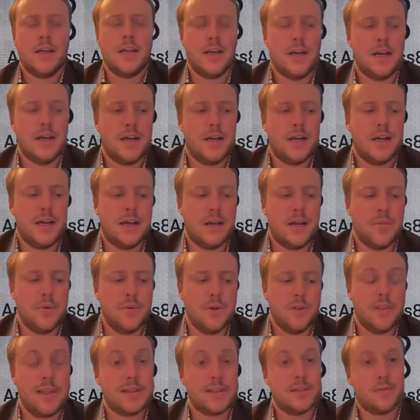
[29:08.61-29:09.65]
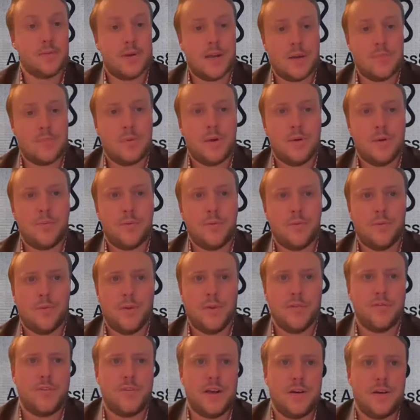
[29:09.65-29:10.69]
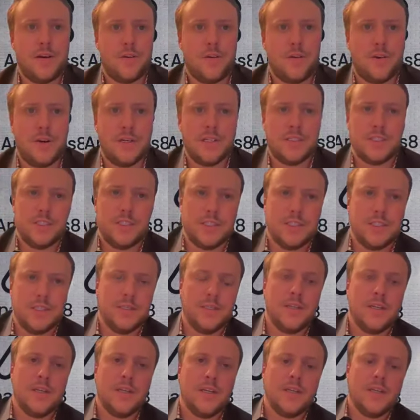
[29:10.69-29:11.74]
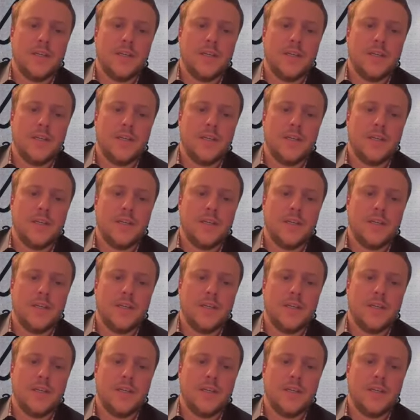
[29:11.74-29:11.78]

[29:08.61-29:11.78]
I would like to wrap up with one final question.